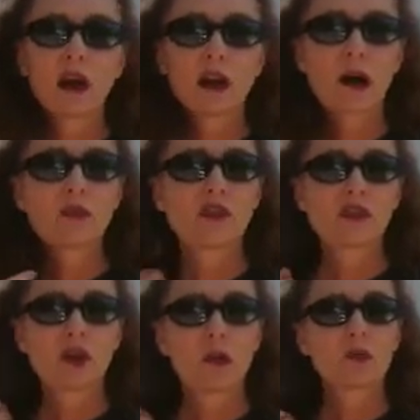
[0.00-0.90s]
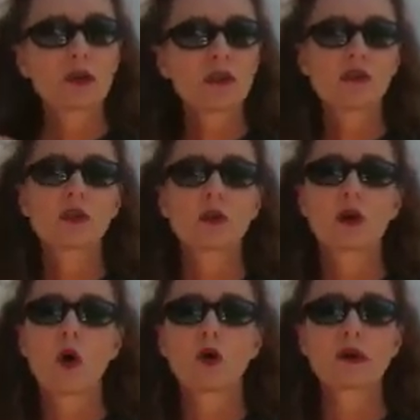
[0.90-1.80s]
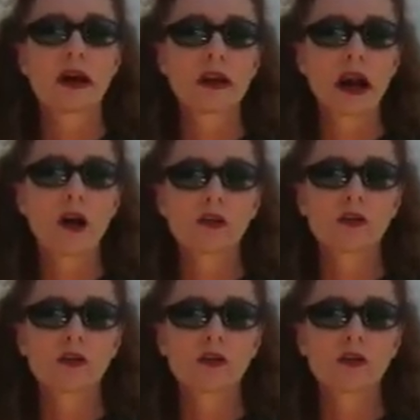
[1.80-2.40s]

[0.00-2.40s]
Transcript: Now I'm really sick with a cold right now,